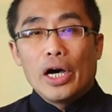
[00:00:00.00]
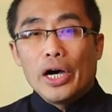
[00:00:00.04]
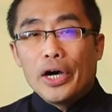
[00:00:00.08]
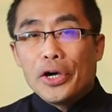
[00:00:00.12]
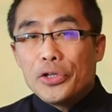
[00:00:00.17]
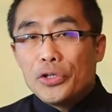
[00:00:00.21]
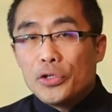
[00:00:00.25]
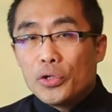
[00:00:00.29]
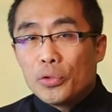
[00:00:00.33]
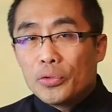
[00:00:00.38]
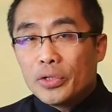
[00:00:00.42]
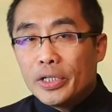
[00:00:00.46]

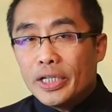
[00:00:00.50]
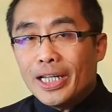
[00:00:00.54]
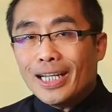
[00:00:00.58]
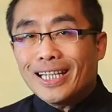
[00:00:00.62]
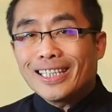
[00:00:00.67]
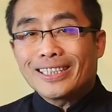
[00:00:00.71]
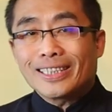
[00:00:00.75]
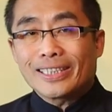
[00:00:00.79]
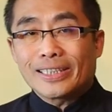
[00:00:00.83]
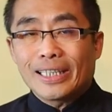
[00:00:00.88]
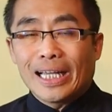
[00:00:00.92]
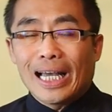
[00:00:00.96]
A
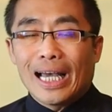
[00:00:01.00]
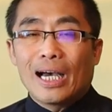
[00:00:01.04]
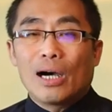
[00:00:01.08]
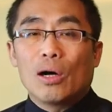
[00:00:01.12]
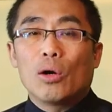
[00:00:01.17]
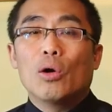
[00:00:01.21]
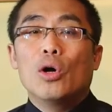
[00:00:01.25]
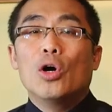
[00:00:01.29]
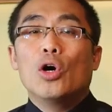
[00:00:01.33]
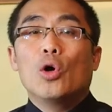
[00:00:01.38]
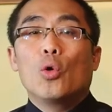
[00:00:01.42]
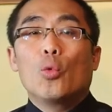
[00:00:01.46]
unique
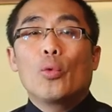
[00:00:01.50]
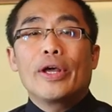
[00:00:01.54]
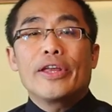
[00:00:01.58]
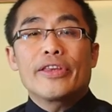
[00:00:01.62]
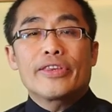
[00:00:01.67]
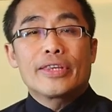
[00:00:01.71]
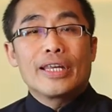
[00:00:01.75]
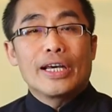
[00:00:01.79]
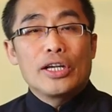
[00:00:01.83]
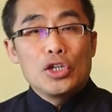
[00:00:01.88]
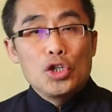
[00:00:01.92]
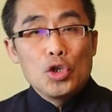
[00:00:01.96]
style
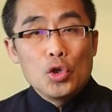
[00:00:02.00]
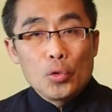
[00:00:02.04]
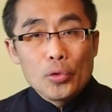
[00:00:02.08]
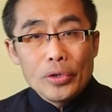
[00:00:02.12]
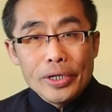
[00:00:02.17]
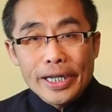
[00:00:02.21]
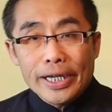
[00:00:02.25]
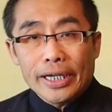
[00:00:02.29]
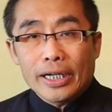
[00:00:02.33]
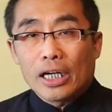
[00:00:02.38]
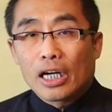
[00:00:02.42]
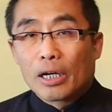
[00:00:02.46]
with a
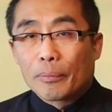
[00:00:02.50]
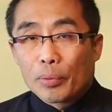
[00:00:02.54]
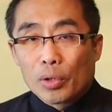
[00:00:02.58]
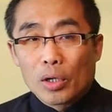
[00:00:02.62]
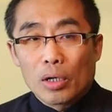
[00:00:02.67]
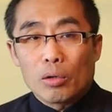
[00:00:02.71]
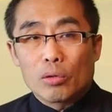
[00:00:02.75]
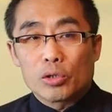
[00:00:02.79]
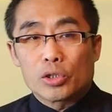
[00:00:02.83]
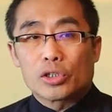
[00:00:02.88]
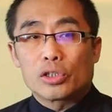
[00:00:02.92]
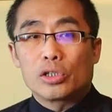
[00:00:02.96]
unique
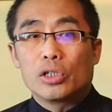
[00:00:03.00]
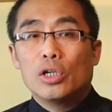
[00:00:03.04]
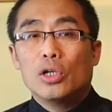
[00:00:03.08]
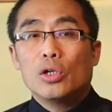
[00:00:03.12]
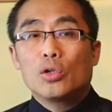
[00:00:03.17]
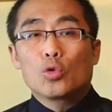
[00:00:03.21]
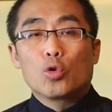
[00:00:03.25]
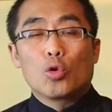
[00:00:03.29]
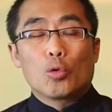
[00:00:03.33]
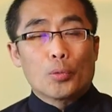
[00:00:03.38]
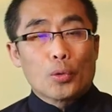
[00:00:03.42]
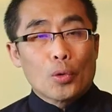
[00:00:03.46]
approach
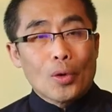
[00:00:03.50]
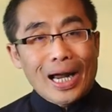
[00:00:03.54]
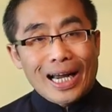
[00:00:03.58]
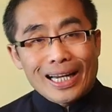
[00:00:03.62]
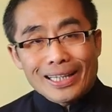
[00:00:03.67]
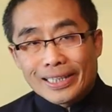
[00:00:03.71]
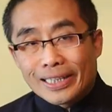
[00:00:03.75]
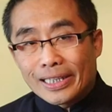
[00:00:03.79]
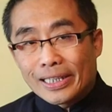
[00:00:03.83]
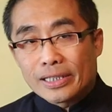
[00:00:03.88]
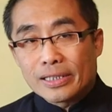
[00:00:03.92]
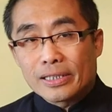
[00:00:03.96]
to
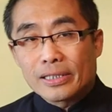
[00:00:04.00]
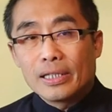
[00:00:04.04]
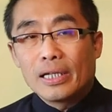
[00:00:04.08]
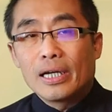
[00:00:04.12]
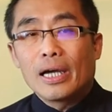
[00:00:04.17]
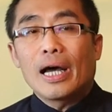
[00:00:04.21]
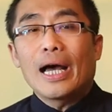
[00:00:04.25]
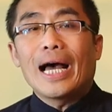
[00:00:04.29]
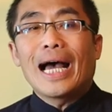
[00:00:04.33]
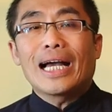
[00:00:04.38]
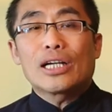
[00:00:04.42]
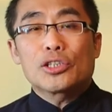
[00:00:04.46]
practice
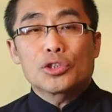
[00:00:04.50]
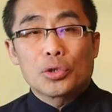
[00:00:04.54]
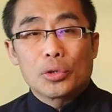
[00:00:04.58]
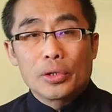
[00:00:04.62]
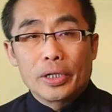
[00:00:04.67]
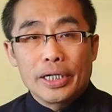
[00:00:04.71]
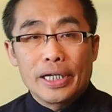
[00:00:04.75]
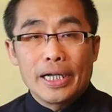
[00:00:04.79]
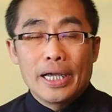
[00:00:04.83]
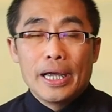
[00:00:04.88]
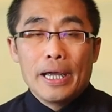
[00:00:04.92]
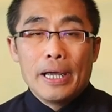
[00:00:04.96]

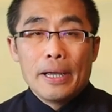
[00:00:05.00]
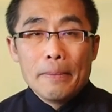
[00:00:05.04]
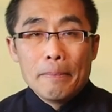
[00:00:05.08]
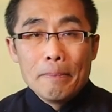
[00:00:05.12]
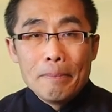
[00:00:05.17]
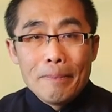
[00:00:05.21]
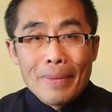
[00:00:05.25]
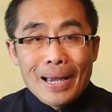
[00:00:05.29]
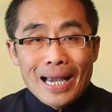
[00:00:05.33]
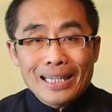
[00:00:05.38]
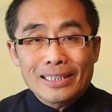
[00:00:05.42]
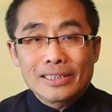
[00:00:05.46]
actually
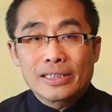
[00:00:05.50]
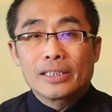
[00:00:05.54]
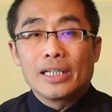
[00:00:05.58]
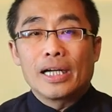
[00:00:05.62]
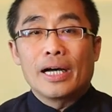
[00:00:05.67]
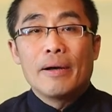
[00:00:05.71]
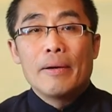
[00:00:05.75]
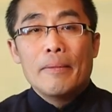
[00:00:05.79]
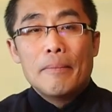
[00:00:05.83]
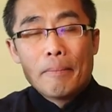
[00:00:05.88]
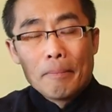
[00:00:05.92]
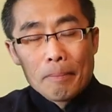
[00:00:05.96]
makes
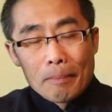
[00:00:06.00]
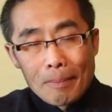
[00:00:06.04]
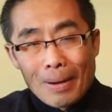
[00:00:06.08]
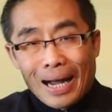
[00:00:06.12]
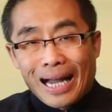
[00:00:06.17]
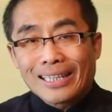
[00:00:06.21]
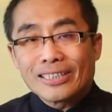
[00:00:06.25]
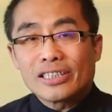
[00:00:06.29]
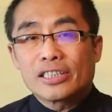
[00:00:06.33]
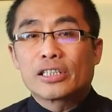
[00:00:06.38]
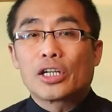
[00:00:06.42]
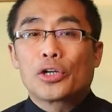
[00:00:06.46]
the
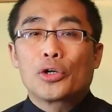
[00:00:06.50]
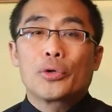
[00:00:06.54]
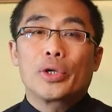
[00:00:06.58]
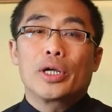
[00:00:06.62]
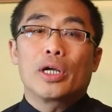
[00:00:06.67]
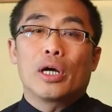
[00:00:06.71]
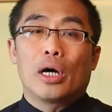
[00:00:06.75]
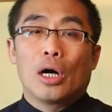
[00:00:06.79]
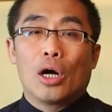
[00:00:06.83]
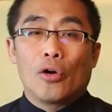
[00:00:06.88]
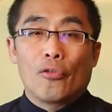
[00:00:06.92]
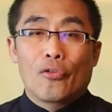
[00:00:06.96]

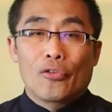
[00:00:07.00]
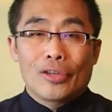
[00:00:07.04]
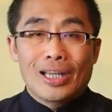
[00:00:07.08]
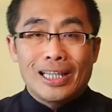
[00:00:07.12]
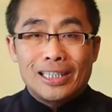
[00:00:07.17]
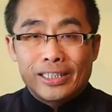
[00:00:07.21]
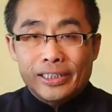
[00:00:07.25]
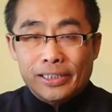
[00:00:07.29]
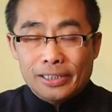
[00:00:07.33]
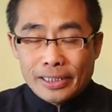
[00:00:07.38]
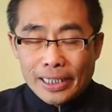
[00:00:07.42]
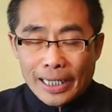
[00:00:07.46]
mastery of
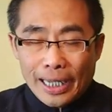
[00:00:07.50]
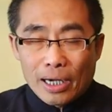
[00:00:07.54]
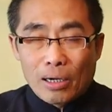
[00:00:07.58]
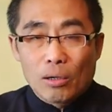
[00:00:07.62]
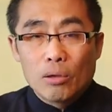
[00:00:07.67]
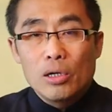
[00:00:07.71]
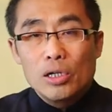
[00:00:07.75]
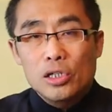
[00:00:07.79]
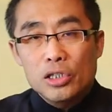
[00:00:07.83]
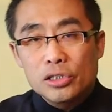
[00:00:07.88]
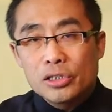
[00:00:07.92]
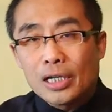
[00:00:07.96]
this
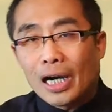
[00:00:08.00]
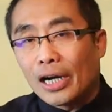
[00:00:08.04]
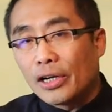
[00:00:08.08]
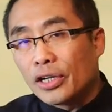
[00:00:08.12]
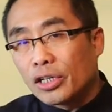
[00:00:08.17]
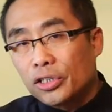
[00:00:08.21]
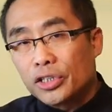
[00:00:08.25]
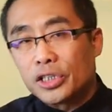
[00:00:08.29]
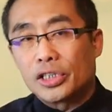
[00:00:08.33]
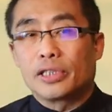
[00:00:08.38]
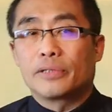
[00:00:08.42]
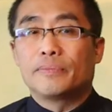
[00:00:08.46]
style
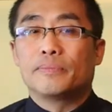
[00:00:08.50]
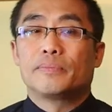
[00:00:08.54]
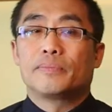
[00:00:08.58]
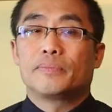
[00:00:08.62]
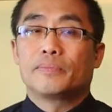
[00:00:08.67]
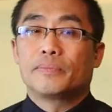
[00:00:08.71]
challenging.